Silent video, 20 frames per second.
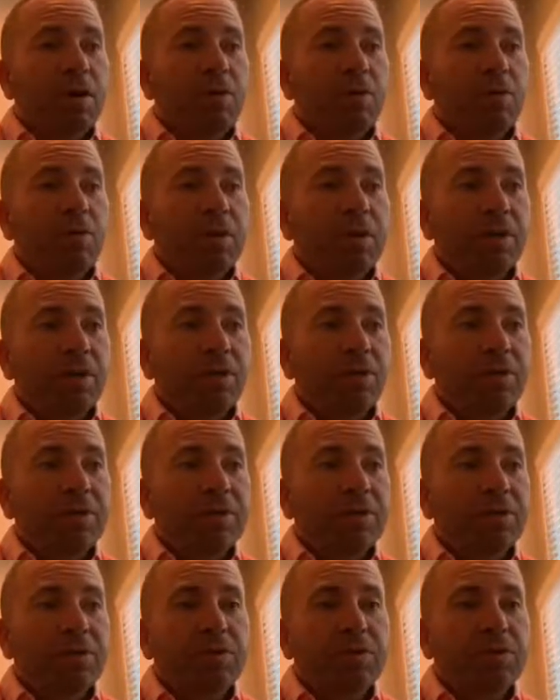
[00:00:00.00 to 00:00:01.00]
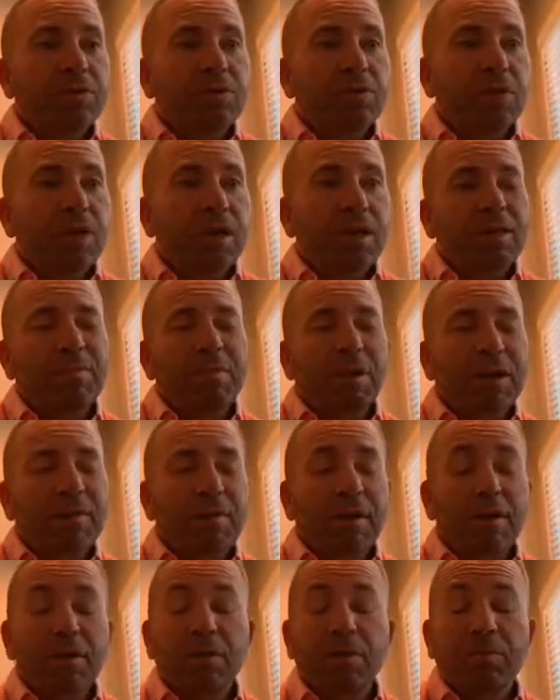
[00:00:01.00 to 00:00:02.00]
we are going to talk
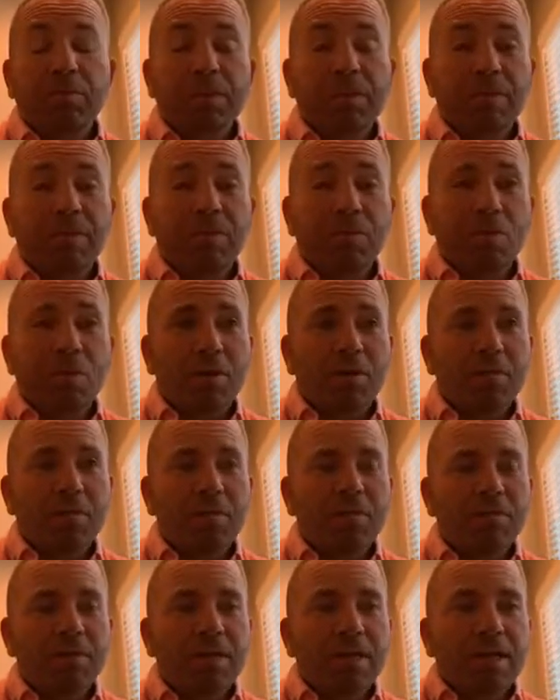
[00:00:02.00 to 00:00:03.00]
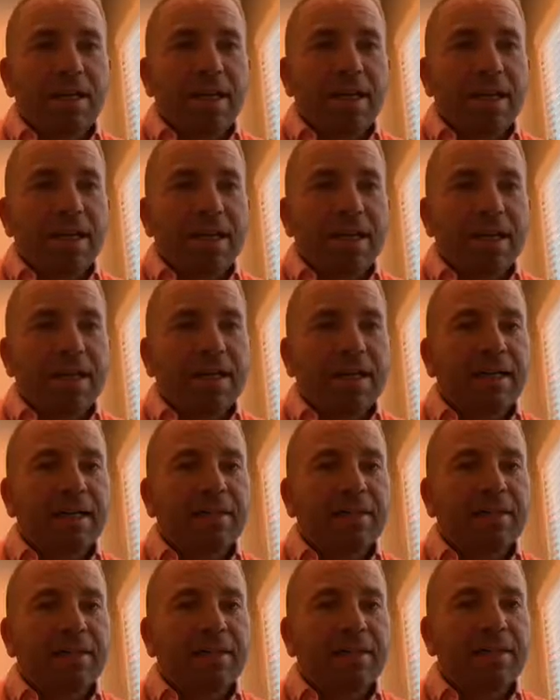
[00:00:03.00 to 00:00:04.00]
about 3 or 4 of them,
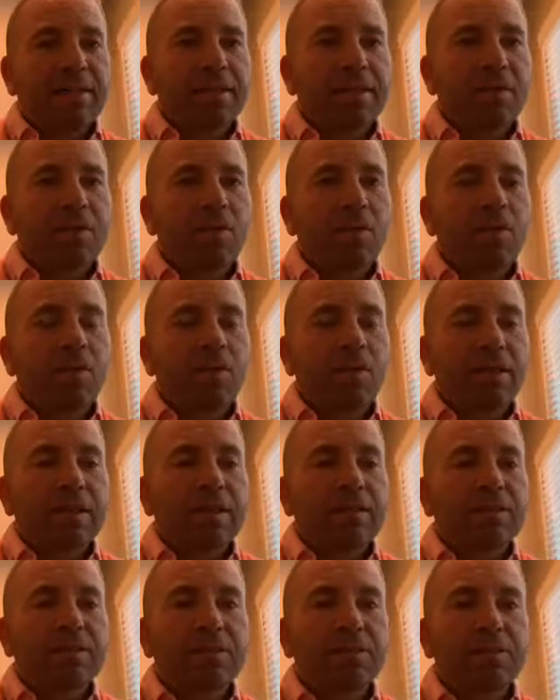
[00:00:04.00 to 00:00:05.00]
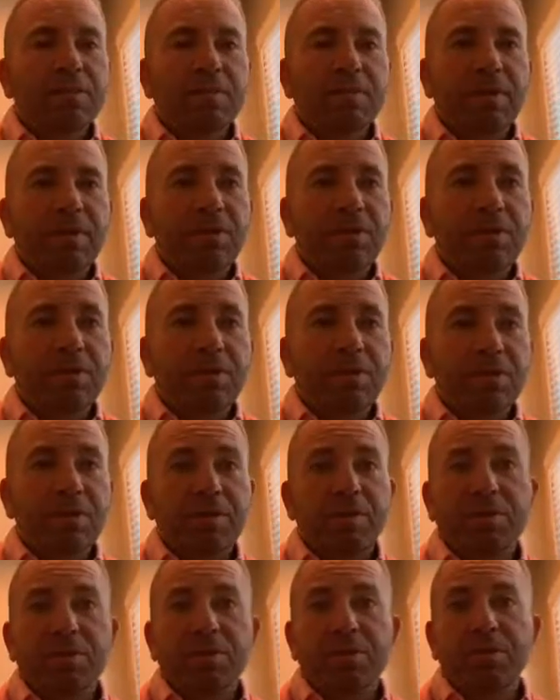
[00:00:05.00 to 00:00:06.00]
and the goal is to make sure that
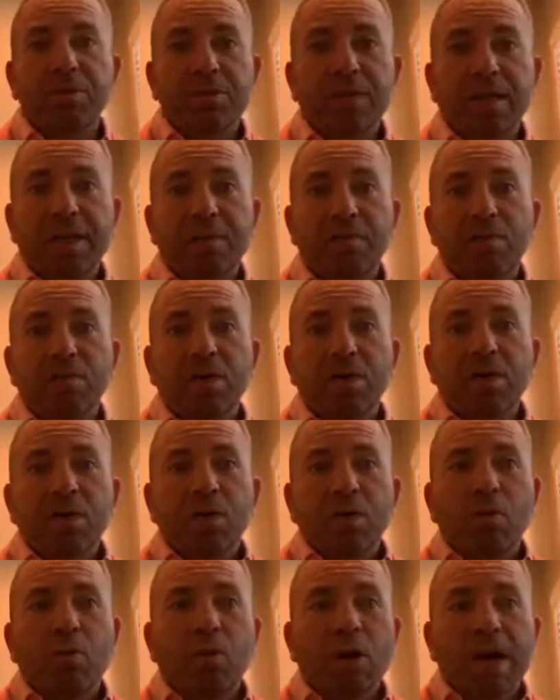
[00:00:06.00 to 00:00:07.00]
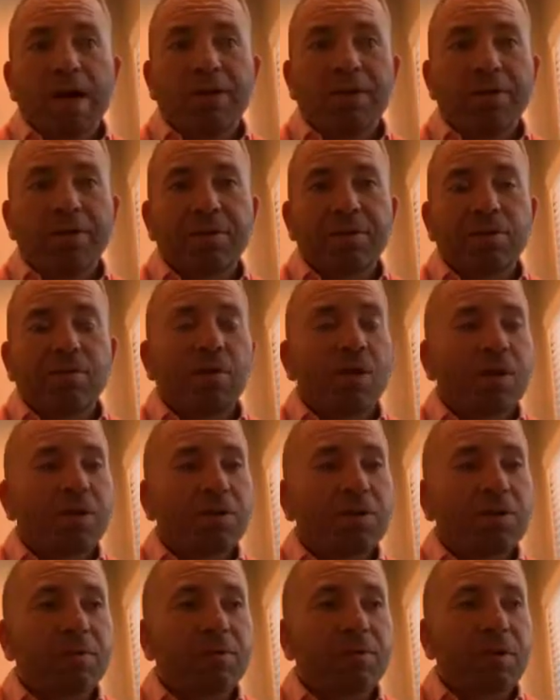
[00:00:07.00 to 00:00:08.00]
you understand why they're in the
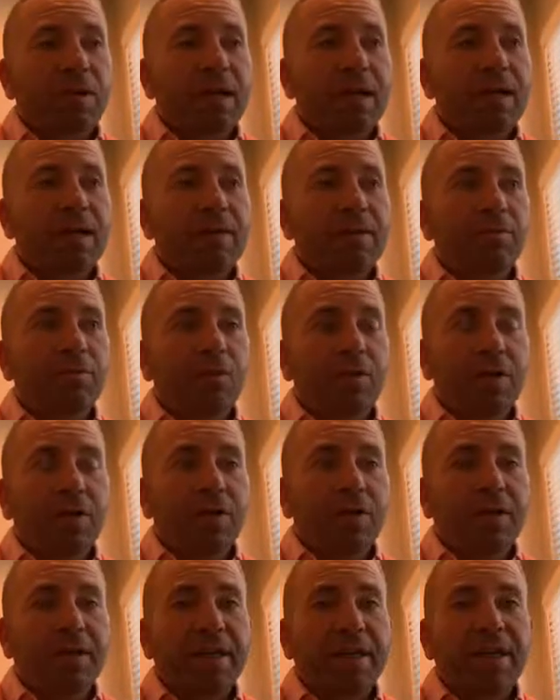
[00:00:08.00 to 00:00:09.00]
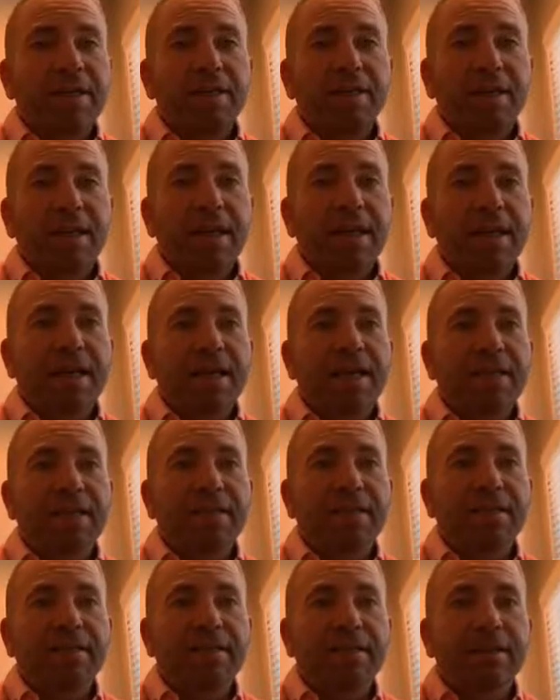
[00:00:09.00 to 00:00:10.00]
water supply, what are they,
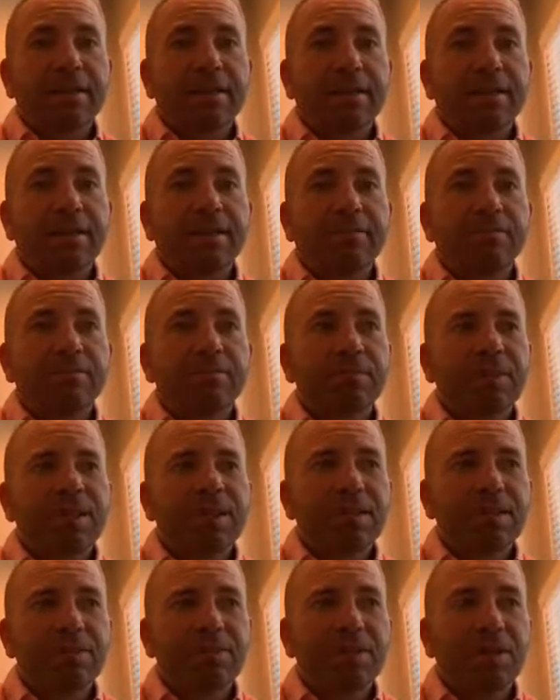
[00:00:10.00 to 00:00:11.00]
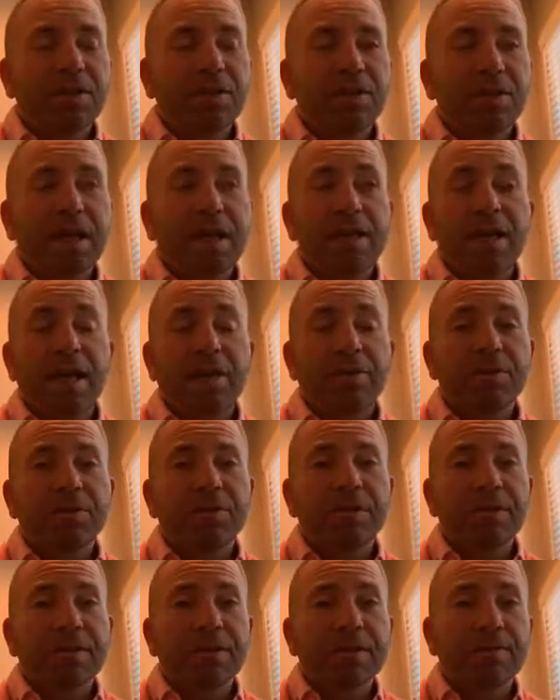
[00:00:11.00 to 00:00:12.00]
and then touch on how you
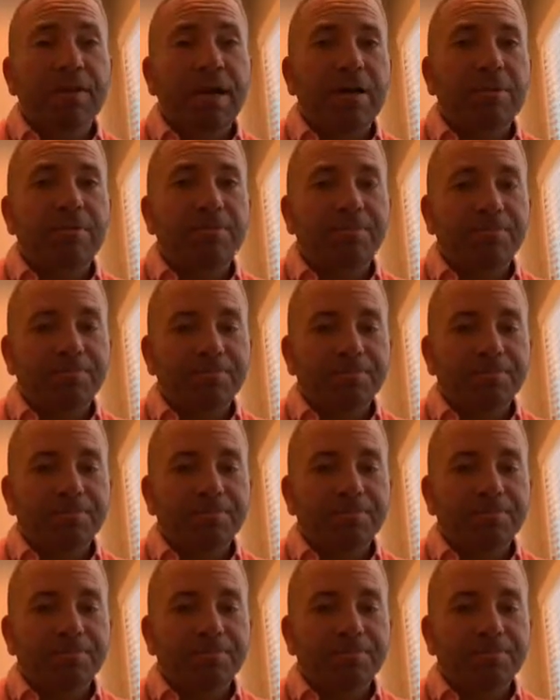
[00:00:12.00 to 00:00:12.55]
can get them out.